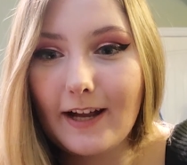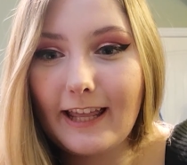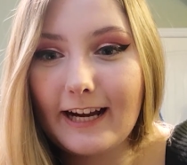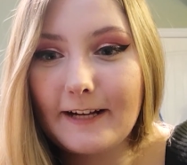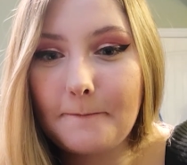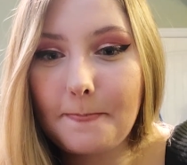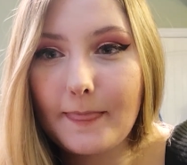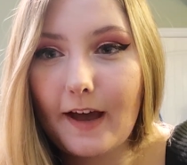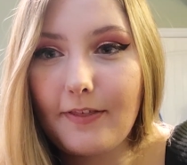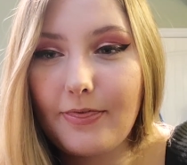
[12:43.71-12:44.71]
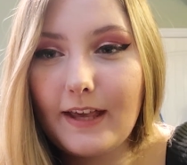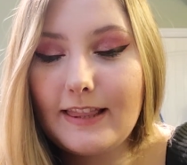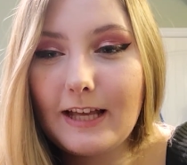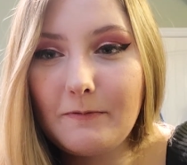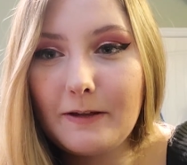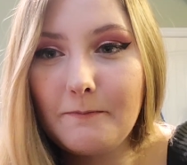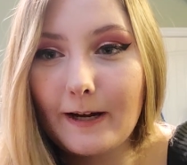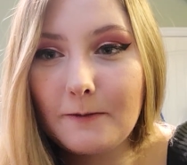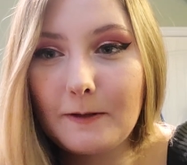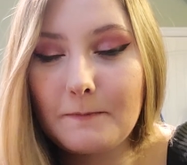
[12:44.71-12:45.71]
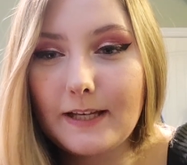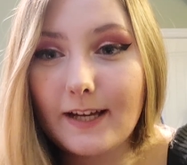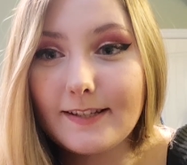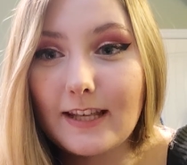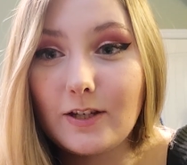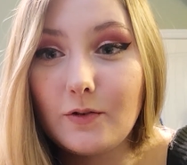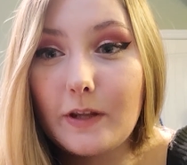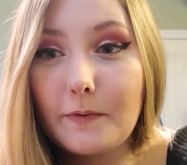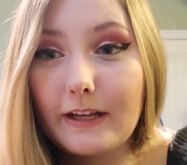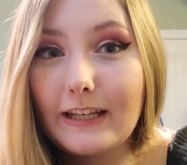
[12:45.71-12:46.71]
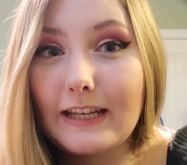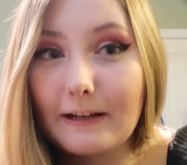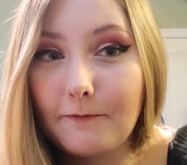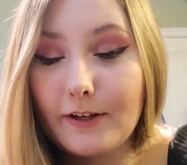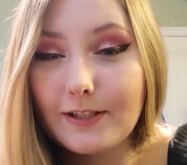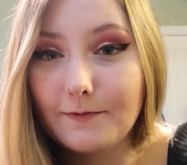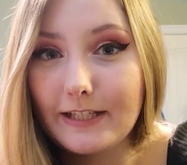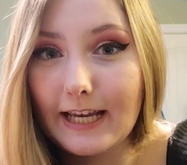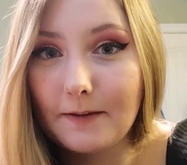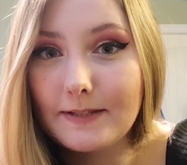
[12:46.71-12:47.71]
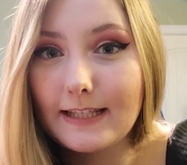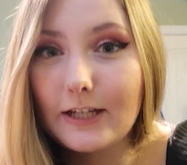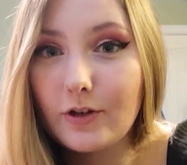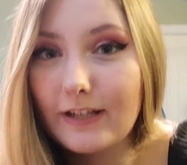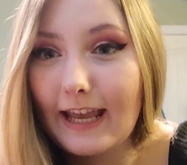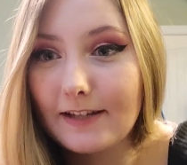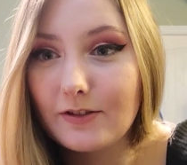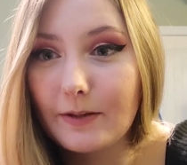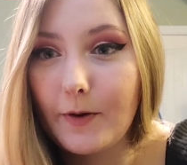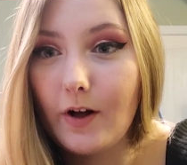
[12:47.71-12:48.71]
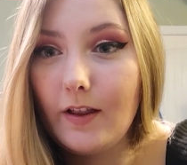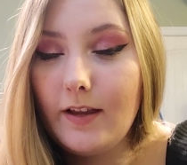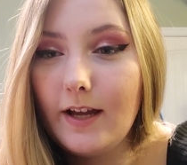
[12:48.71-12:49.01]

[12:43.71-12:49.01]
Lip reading: And I think that it might have been because they knew they were getting an influx of DMs and they couldn't answer them all.